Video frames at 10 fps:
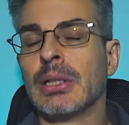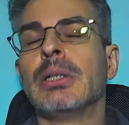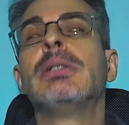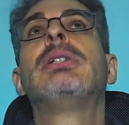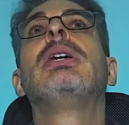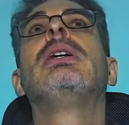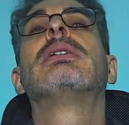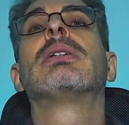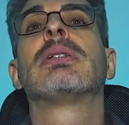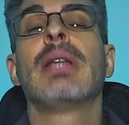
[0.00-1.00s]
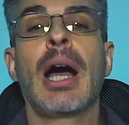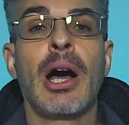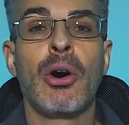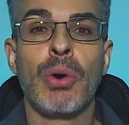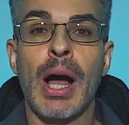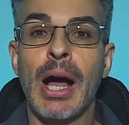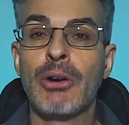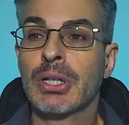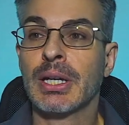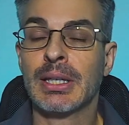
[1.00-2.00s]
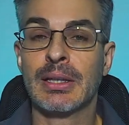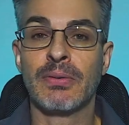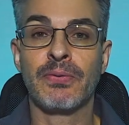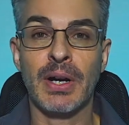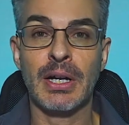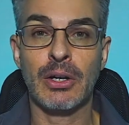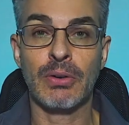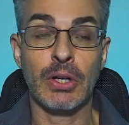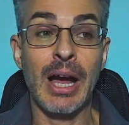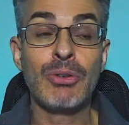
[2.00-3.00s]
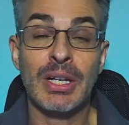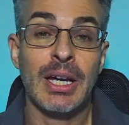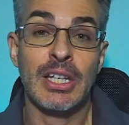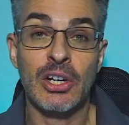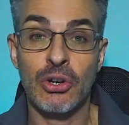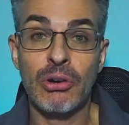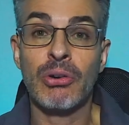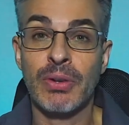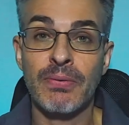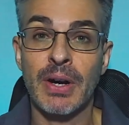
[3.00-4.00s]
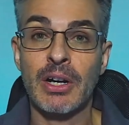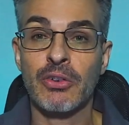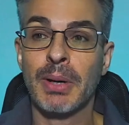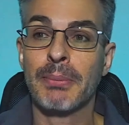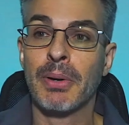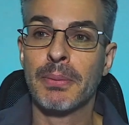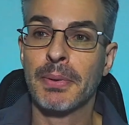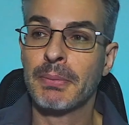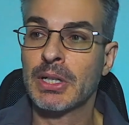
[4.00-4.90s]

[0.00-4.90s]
Jesus, now how can I get the fuck out of, how can I get her the fuck out of my apartment?